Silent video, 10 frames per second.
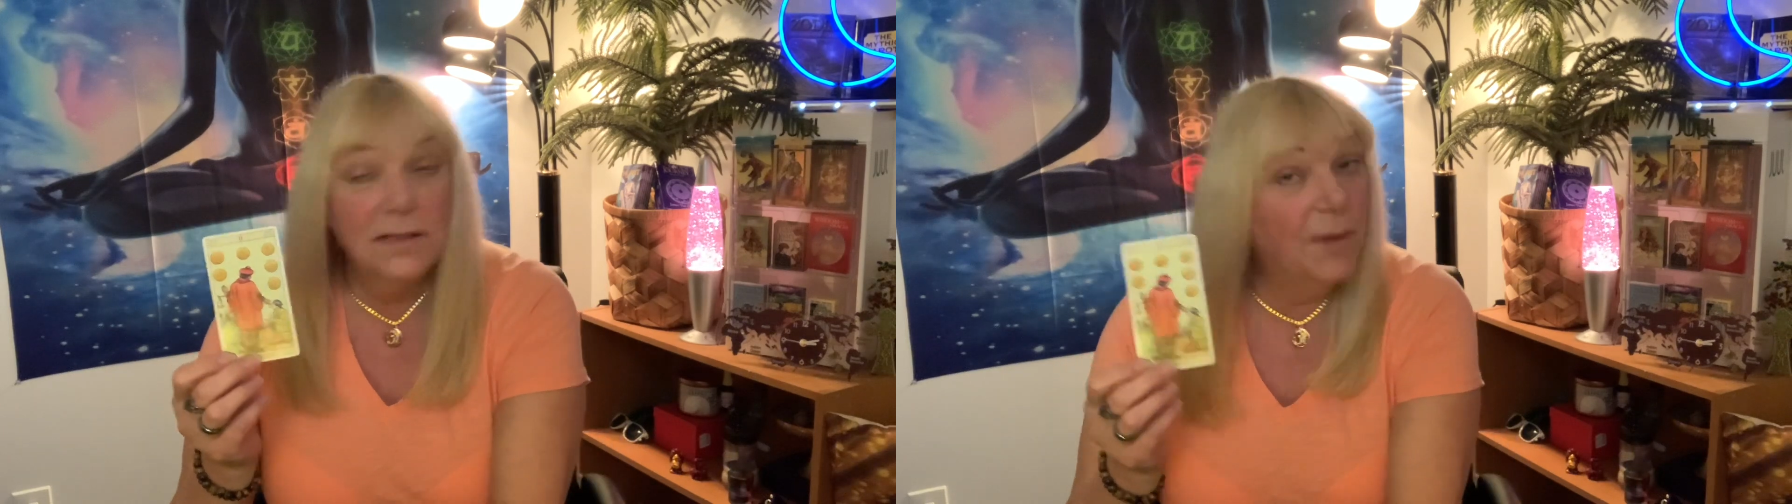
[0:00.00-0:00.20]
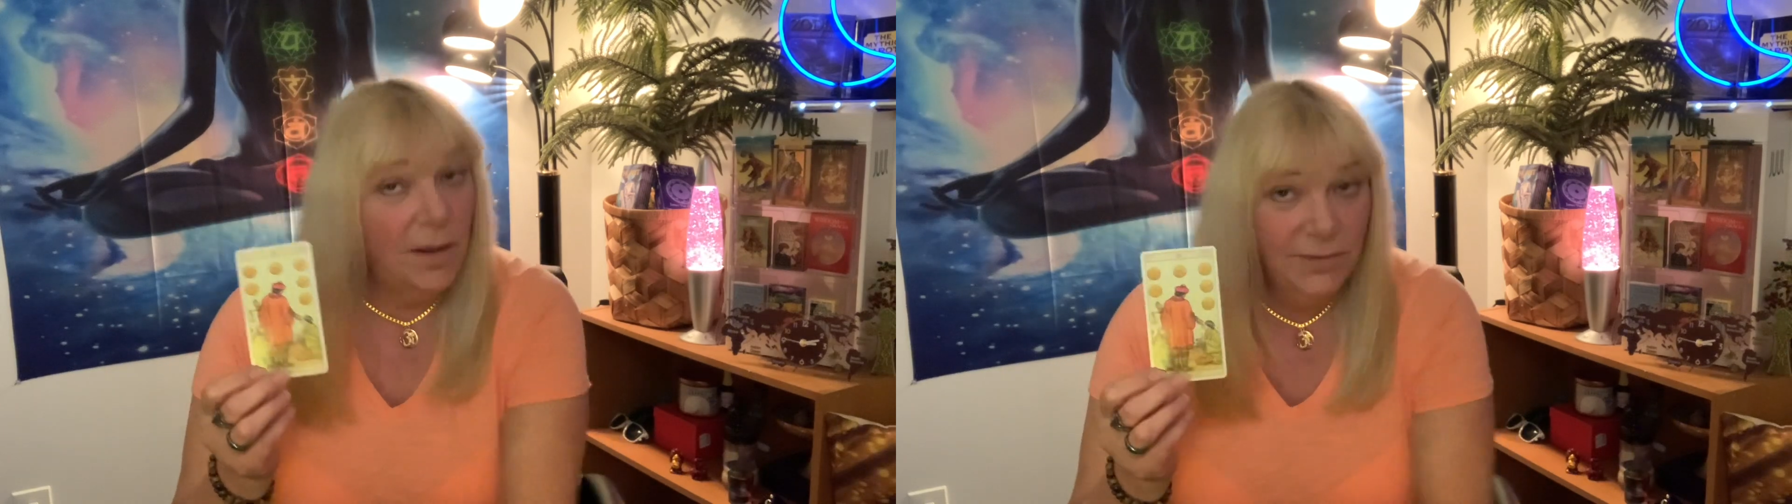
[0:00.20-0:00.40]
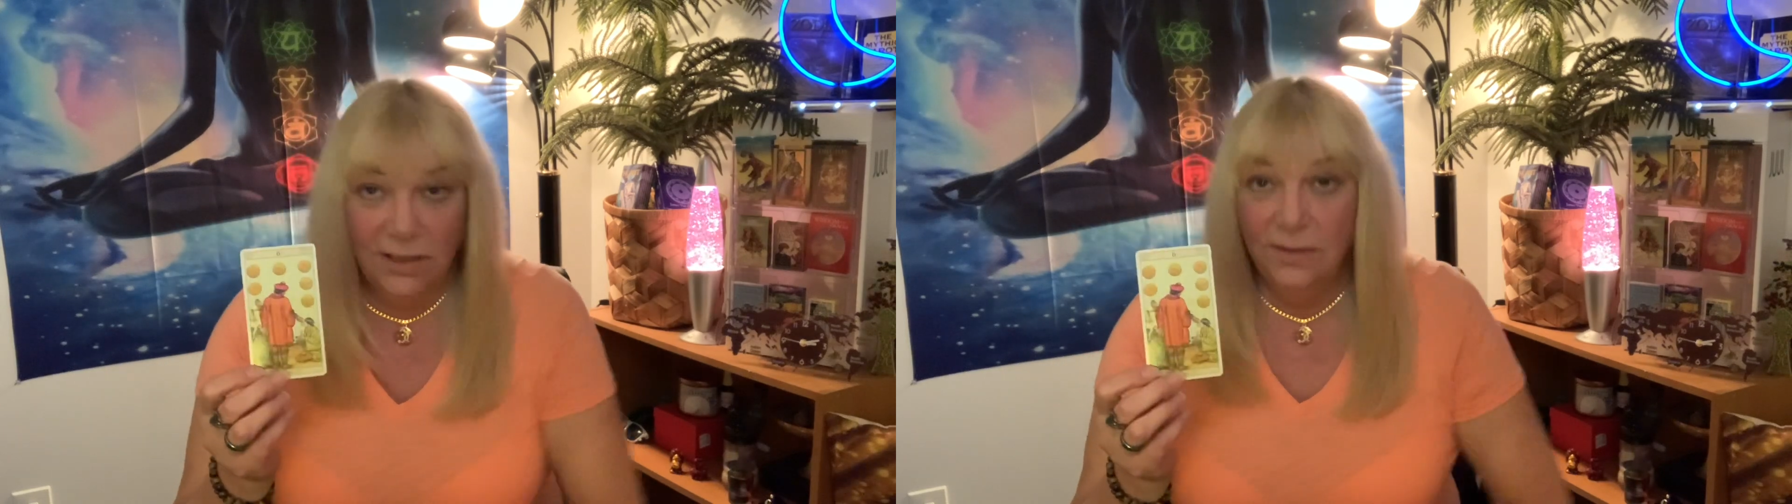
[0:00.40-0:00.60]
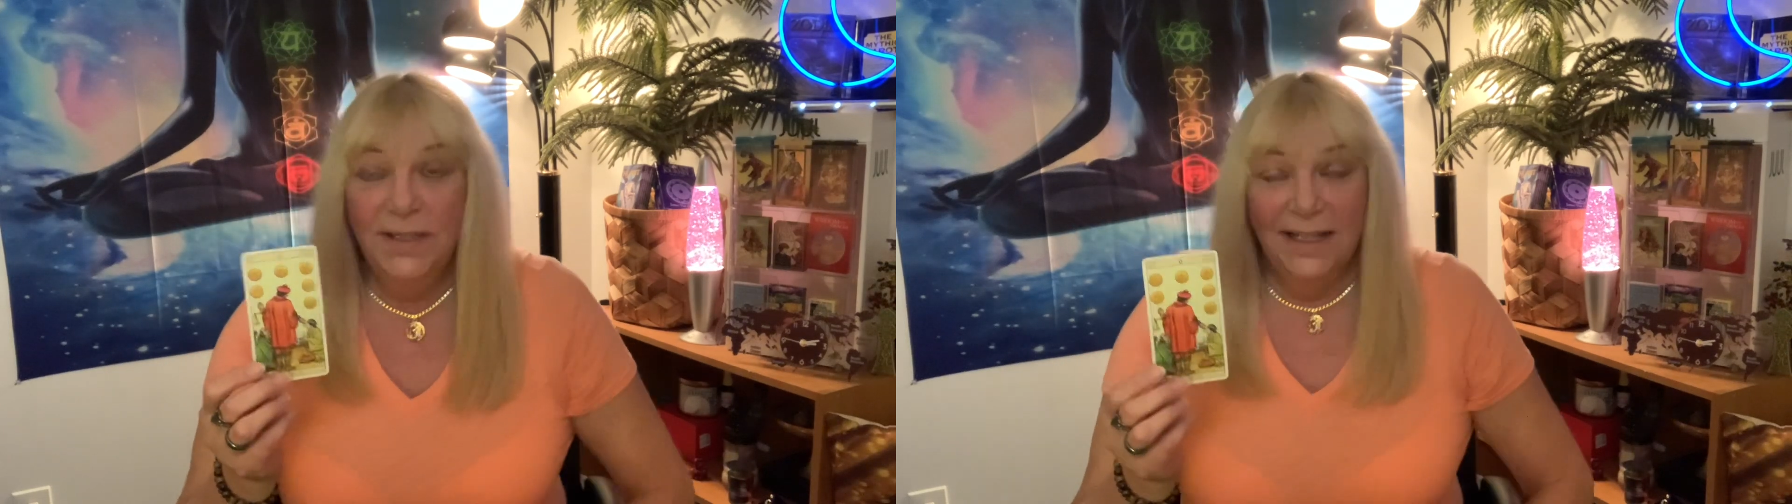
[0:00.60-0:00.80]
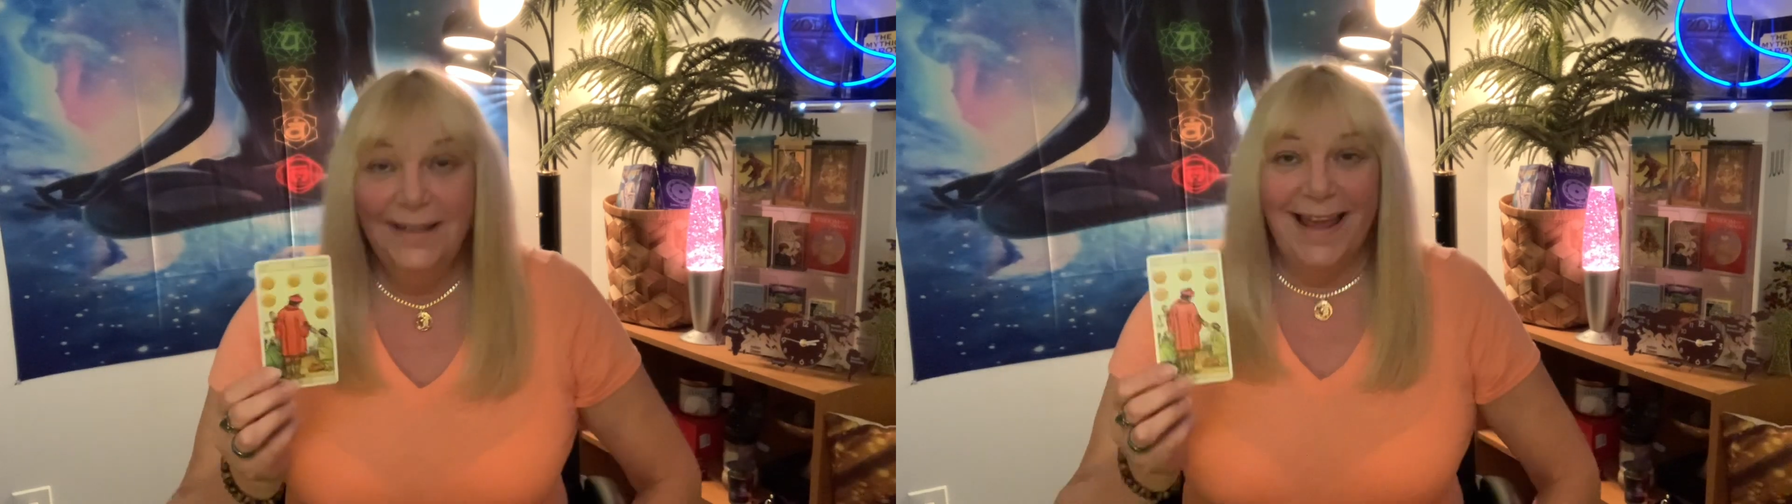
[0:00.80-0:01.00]
probably going to
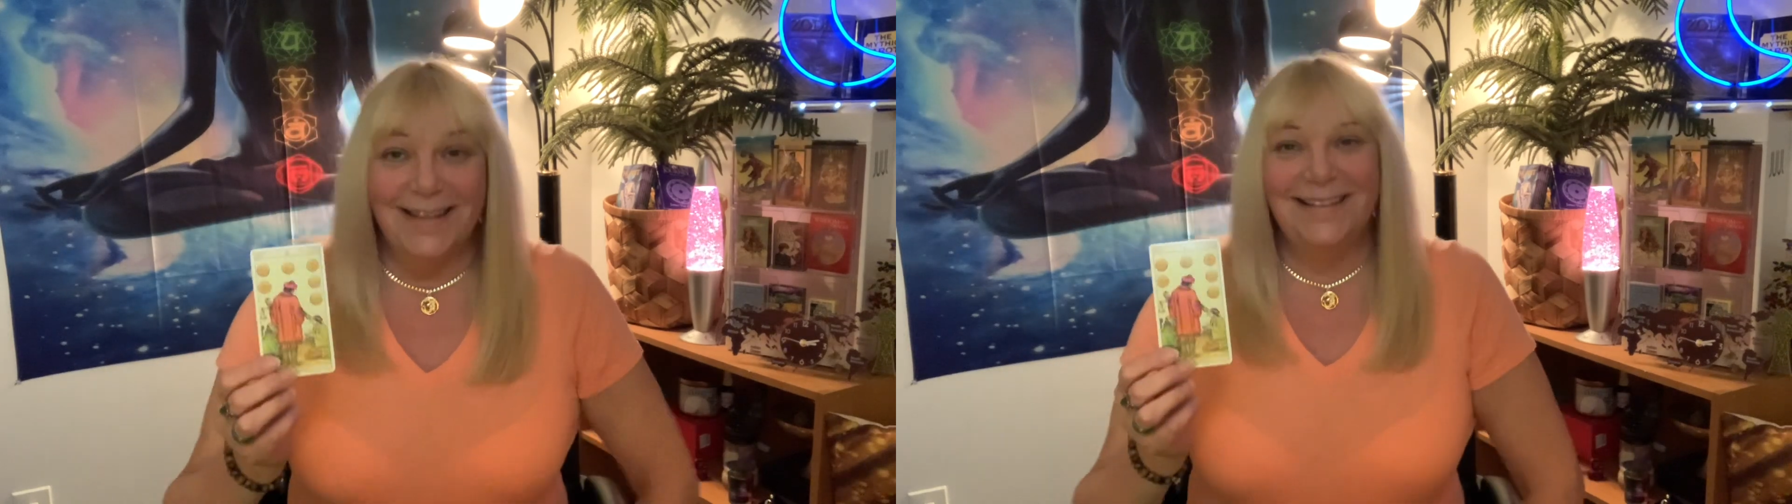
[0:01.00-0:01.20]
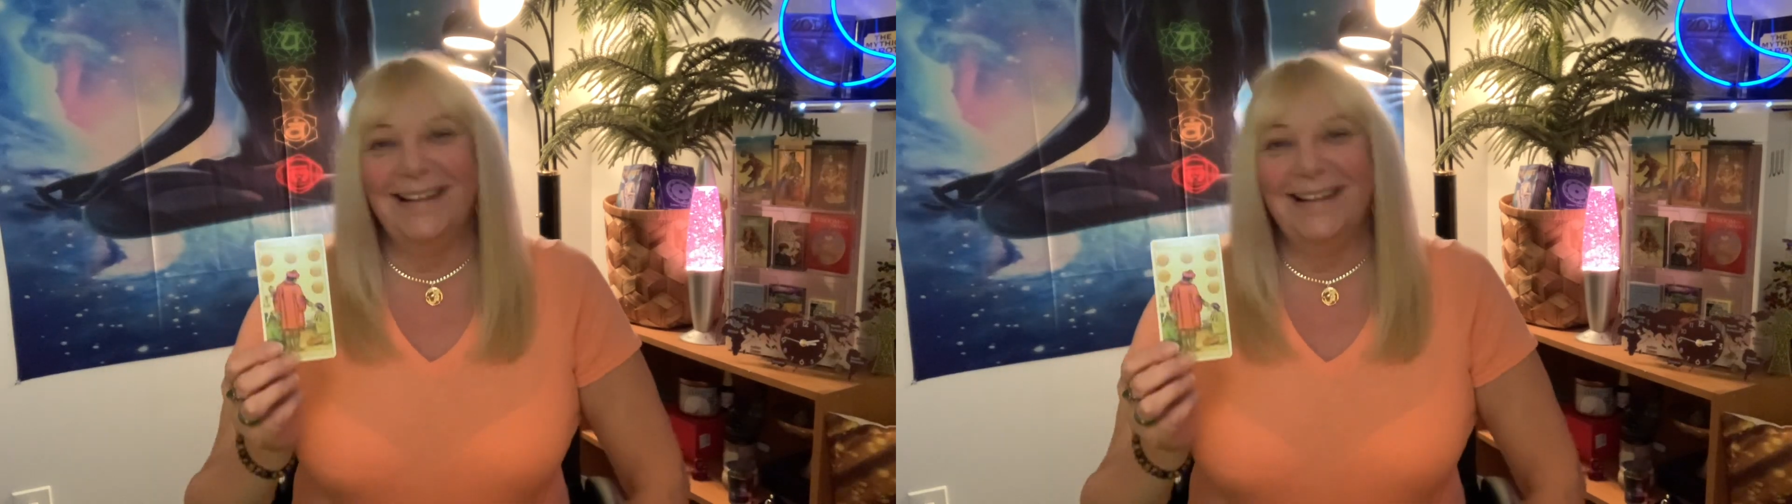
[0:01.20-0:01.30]
be a yes